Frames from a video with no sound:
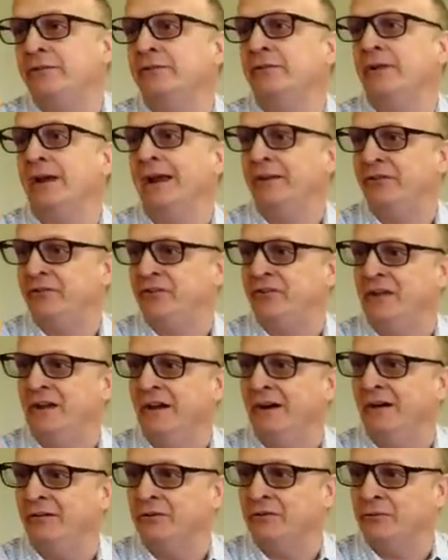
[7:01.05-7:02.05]

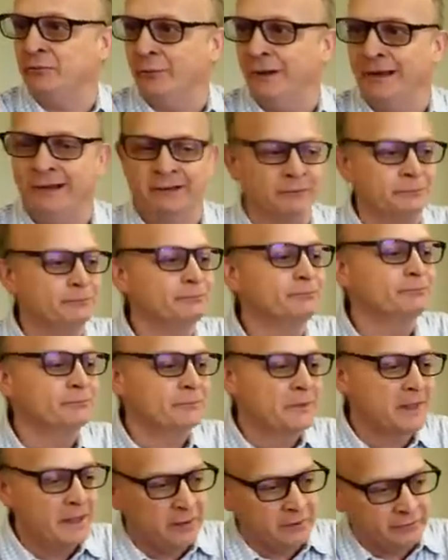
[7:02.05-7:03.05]
SDR as well.
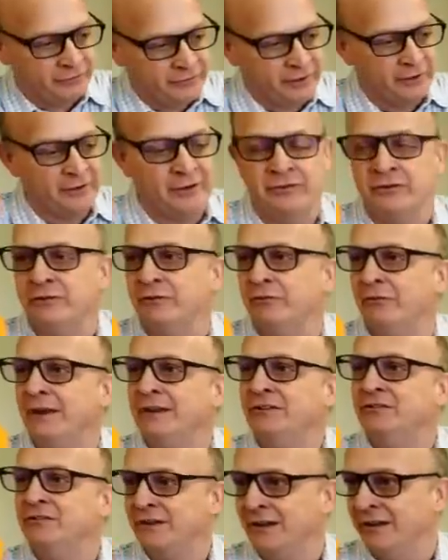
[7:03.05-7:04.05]
And so there's a
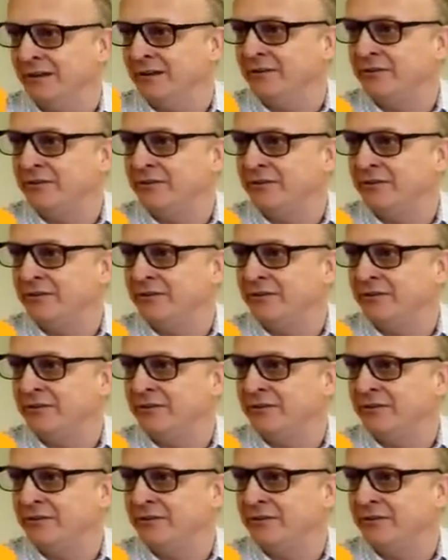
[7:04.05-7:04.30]
range of colours.